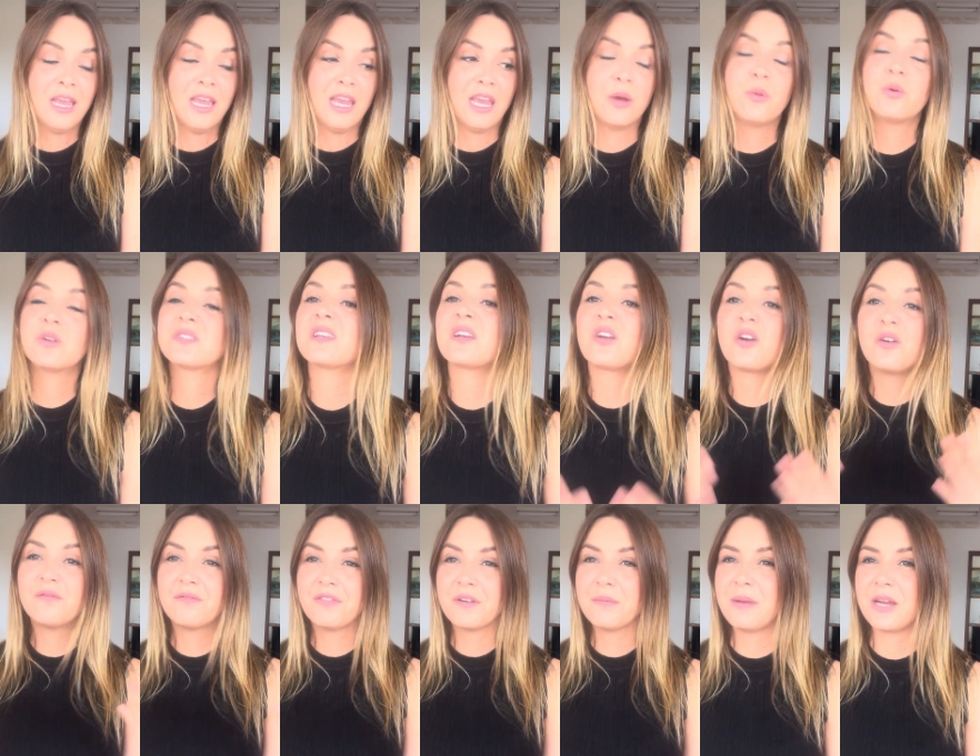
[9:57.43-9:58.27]
it was a
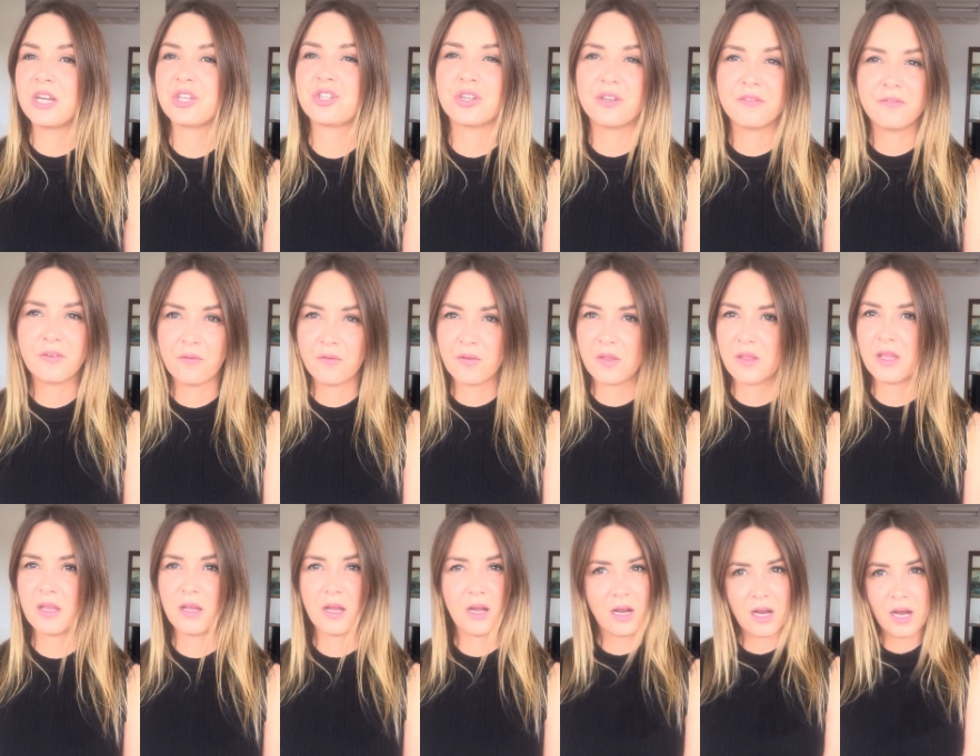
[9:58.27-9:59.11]
confirmation of
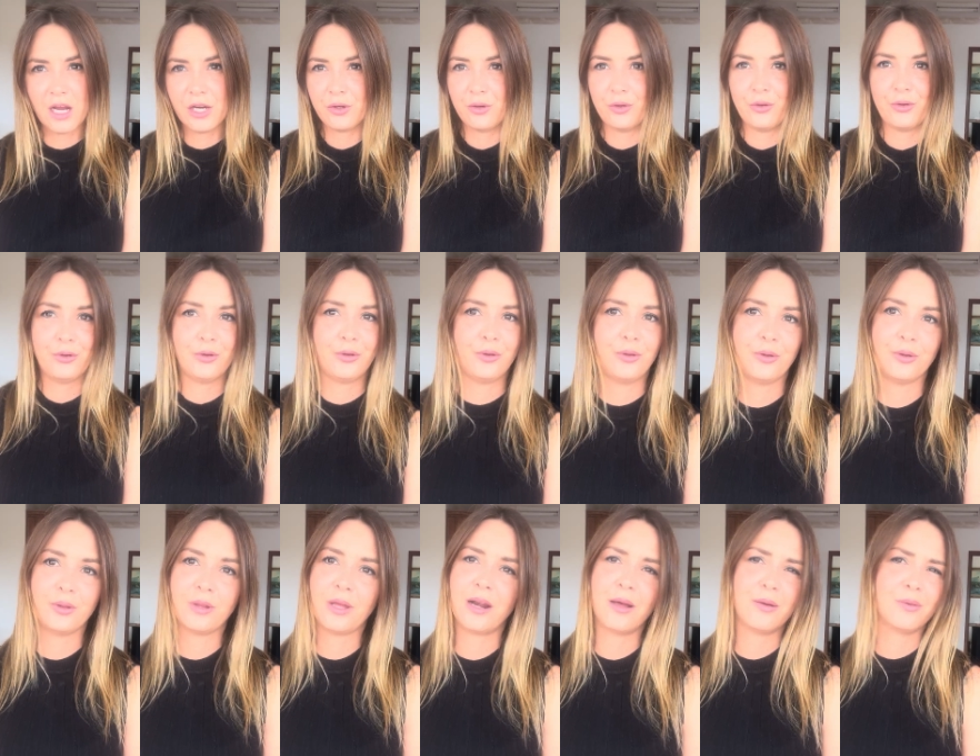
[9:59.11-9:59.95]
everything I kind of
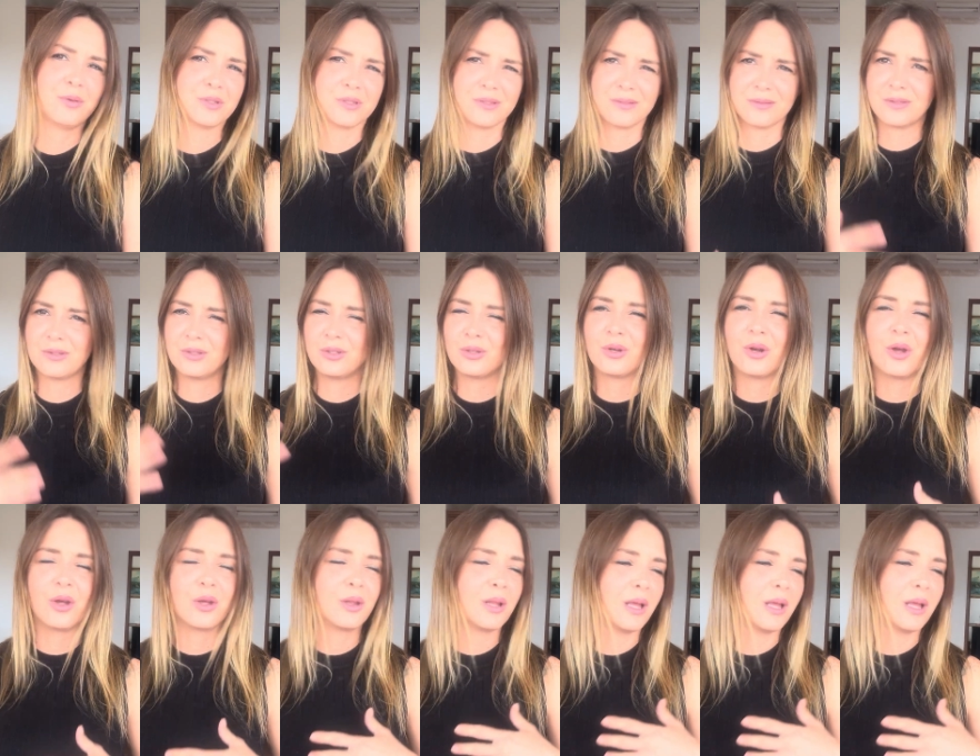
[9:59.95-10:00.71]
knew, that I was, you know,